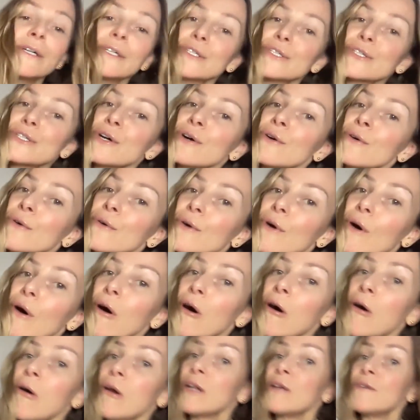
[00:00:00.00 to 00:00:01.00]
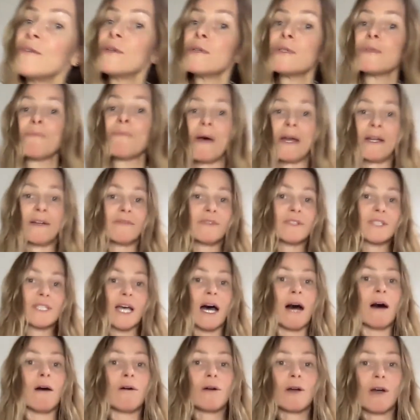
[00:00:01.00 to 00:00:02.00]
So all of those benefits
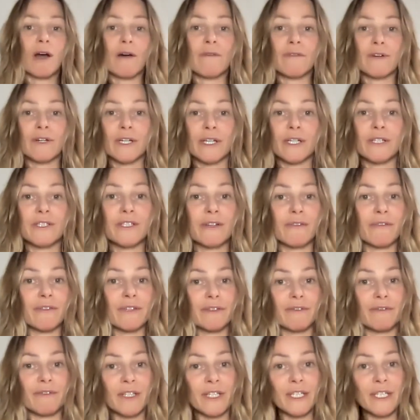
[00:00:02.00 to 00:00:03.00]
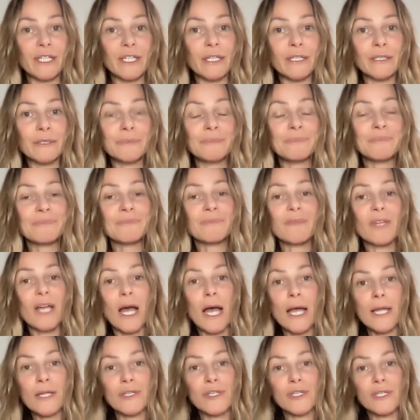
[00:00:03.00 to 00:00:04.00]
I'll cover in a different video.
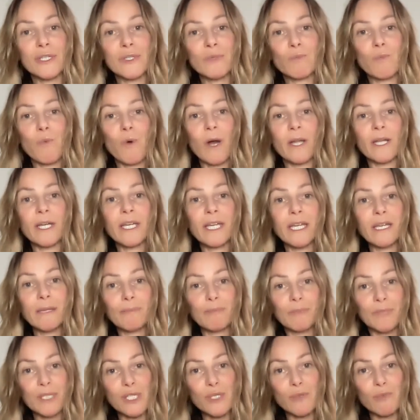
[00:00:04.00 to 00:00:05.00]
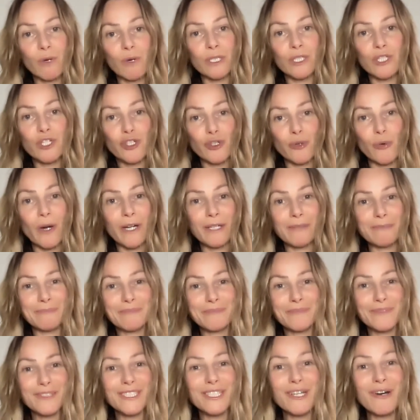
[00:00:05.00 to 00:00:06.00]
I just want to keep this one short.
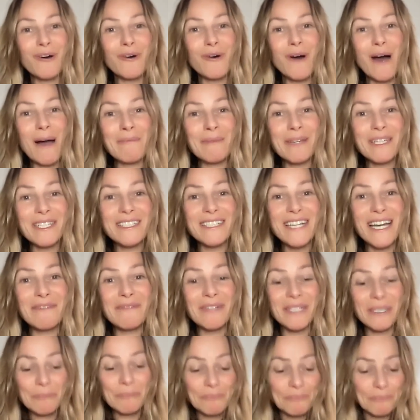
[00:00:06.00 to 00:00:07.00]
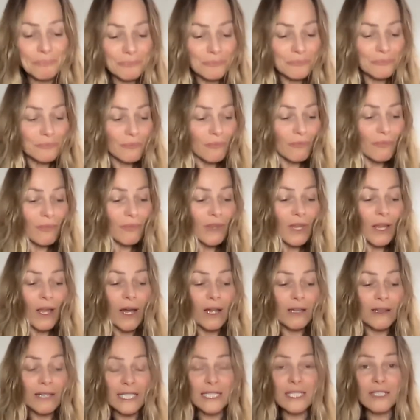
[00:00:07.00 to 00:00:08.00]
So I'm going to dive in.
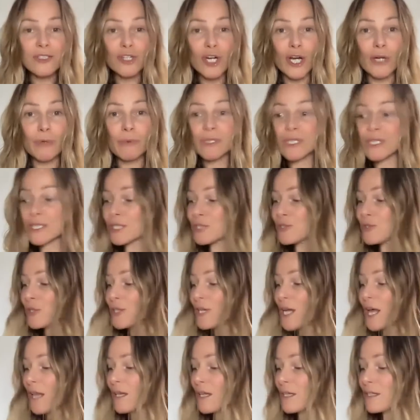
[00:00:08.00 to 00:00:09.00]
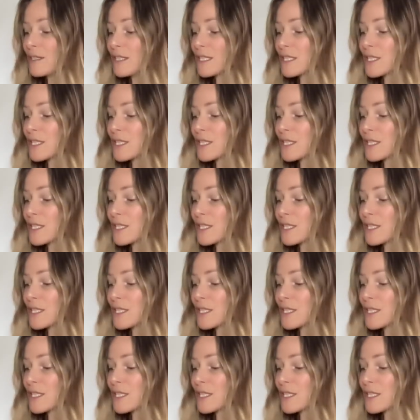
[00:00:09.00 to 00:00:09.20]
Let's start with Citronella.